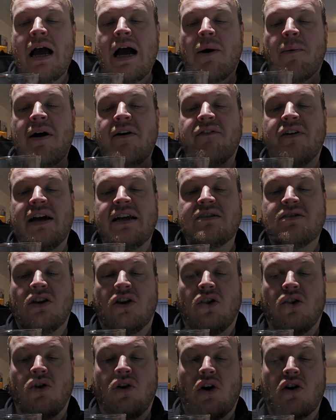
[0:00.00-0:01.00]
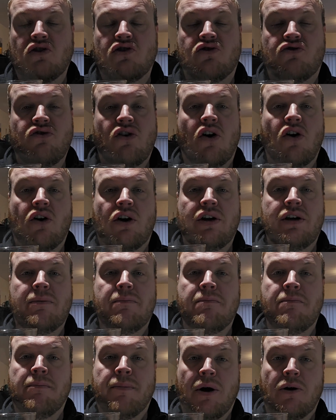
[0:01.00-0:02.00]
However, it's a lot stronger
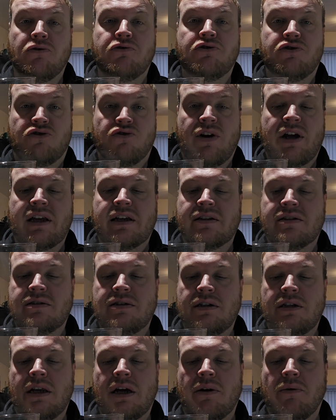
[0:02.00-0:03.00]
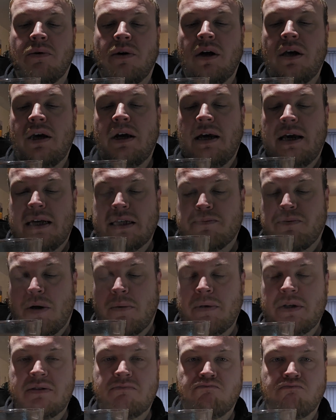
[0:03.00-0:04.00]
than most drinks. You know, it's
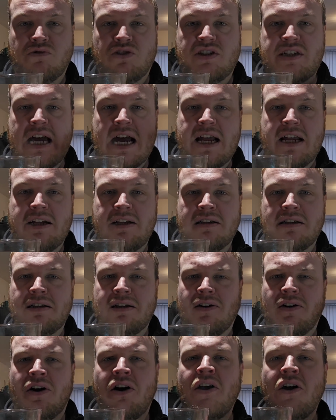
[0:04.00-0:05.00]
probably second